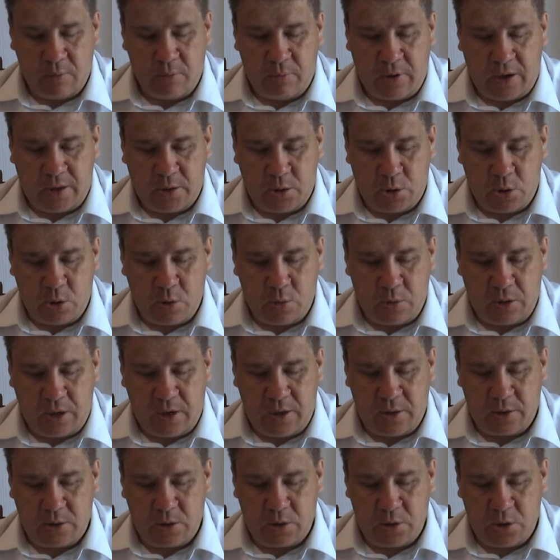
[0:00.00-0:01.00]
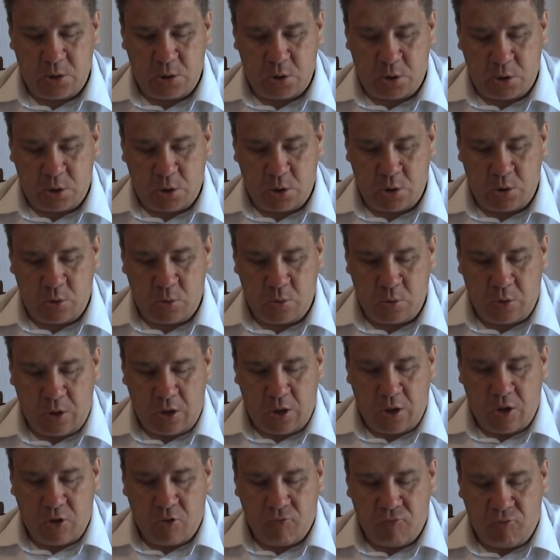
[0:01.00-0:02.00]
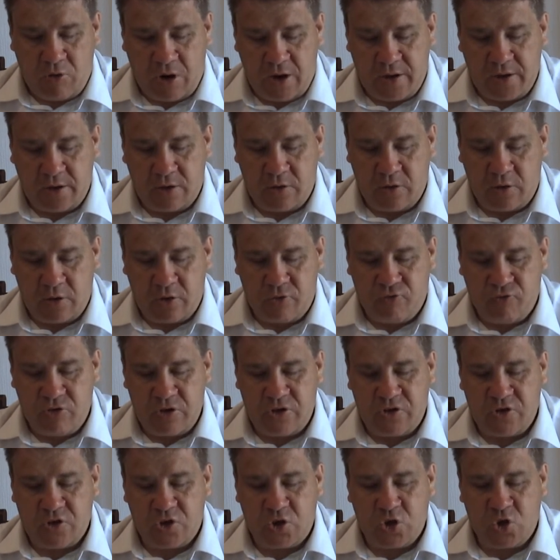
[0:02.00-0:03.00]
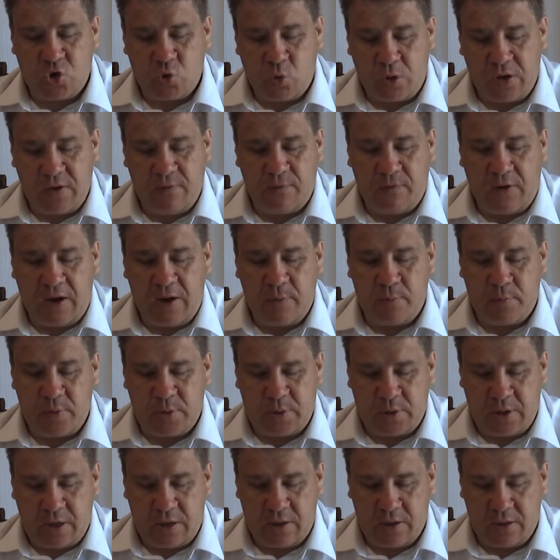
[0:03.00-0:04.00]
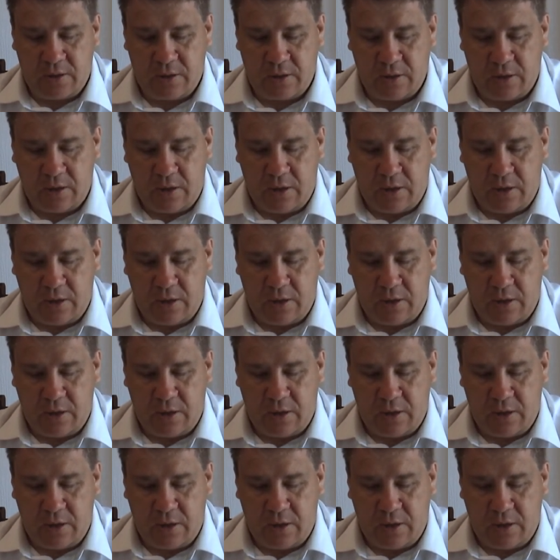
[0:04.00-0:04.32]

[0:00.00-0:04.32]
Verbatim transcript: By 2002, radical had risen to 25%.